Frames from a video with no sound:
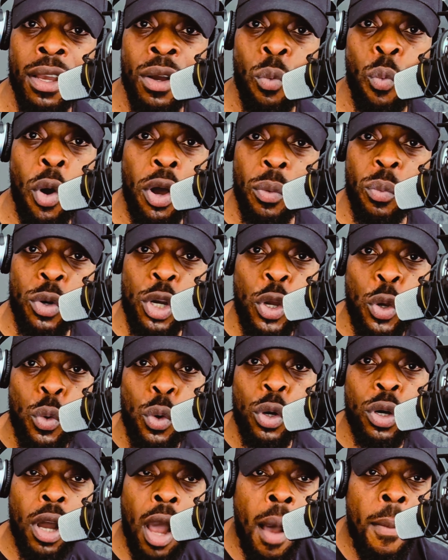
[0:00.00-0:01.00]

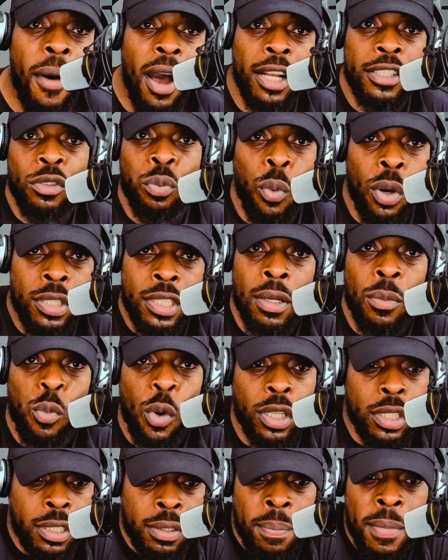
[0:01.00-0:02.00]
How much? What's
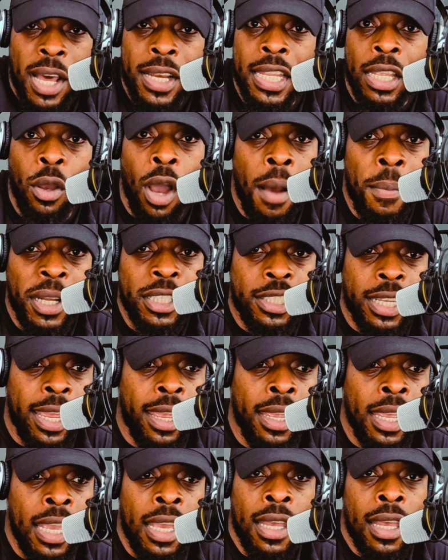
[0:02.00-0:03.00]
the money? How
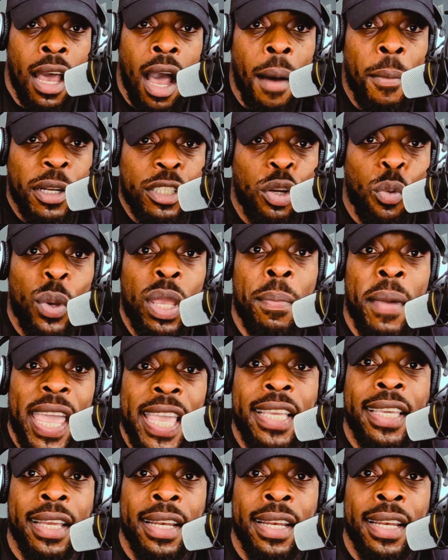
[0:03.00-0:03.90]
much are we making